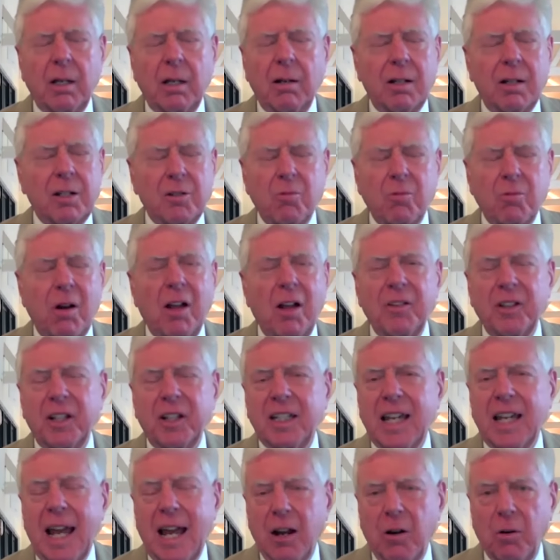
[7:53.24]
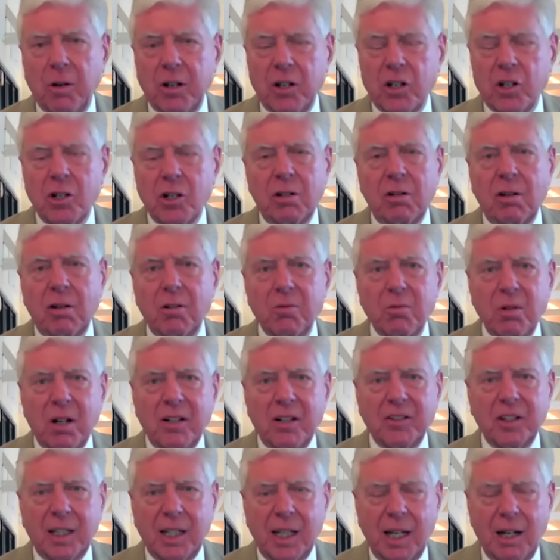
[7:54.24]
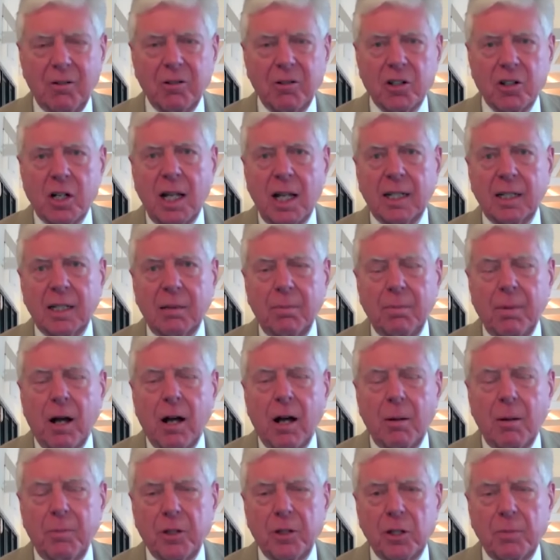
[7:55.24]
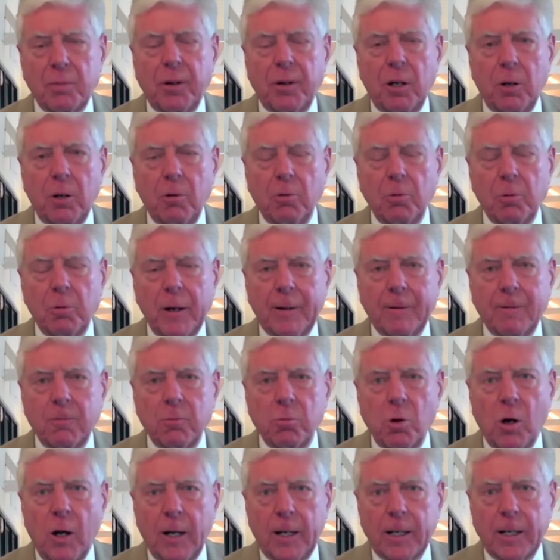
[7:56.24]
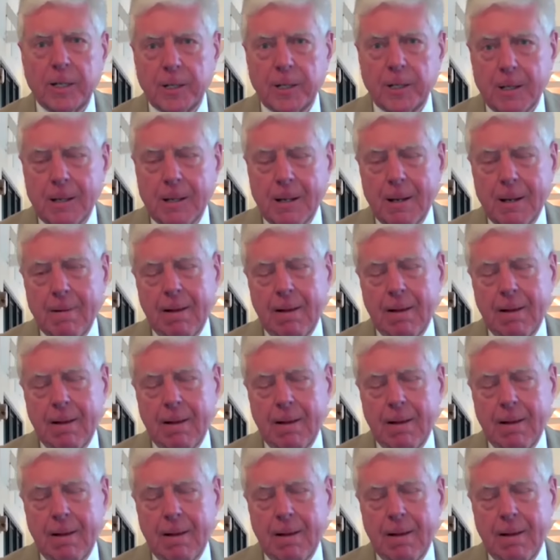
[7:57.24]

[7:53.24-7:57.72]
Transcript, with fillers: it's rather garish, you know, rather garish, like a barber's pole, red and white.